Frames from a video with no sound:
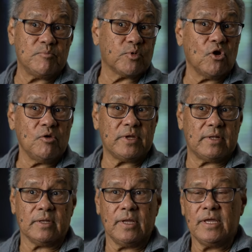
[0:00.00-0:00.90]

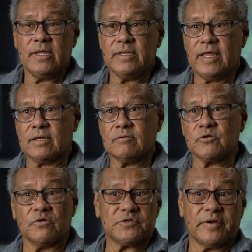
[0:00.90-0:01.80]
employment that
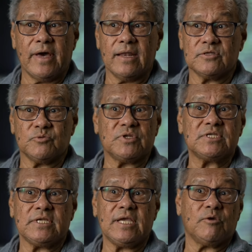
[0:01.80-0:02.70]
Torres Strait Islanders would
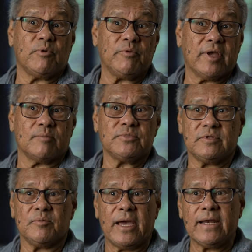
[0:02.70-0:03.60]
seek when we come to
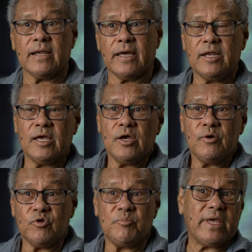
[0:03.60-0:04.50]
the mainland would be